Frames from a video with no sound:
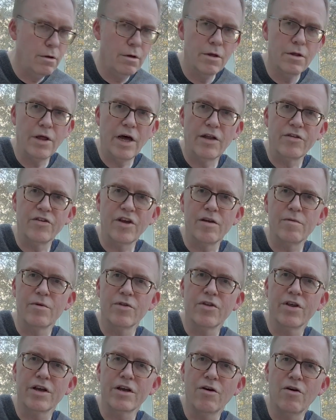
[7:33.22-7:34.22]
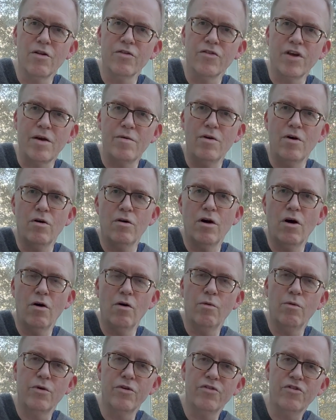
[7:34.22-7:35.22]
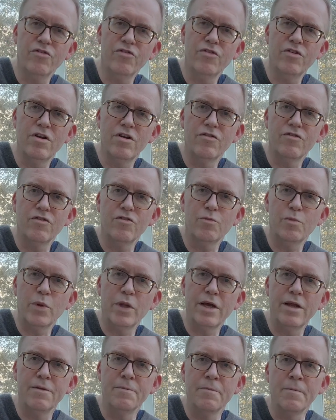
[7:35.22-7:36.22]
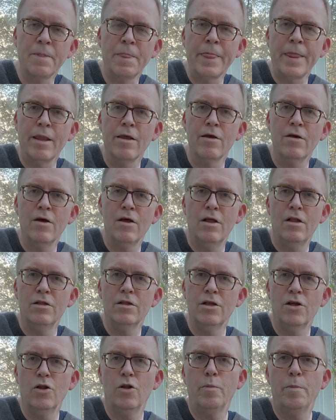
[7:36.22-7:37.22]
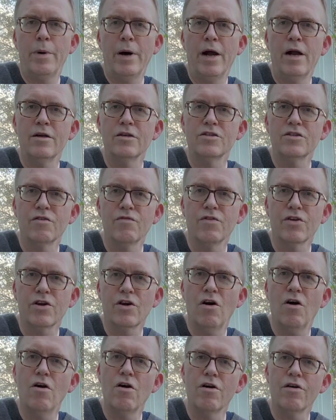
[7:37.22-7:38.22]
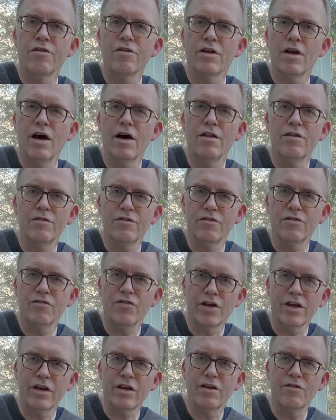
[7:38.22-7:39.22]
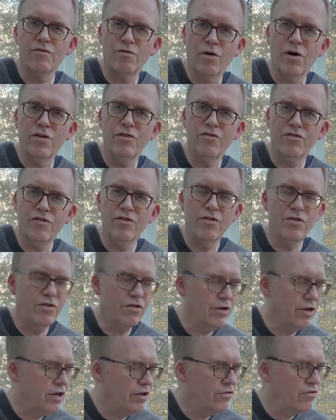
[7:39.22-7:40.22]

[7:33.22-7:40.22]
That type of thing all the time. All we're just doing is just playing little parts of the chord and just thinking of 1, 2, 3.